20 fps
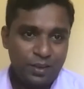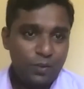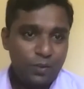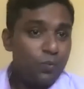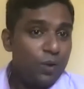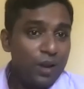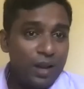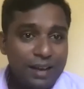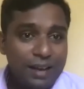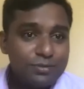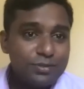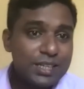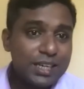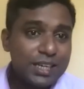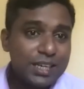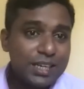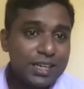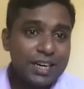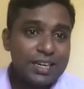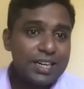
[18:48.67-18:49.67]
will have
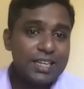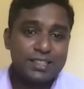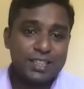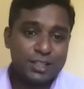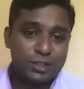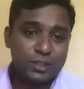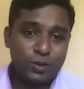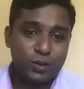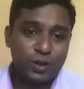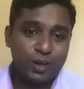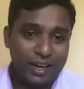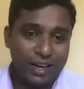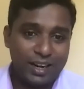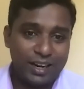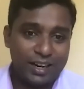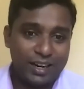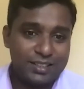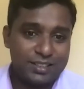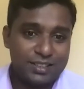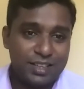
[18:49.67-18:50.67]
secondary sexual
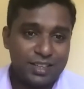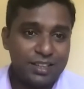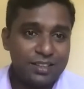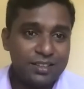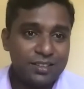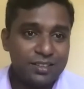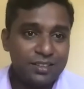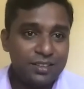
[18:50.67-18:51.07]
characteristic,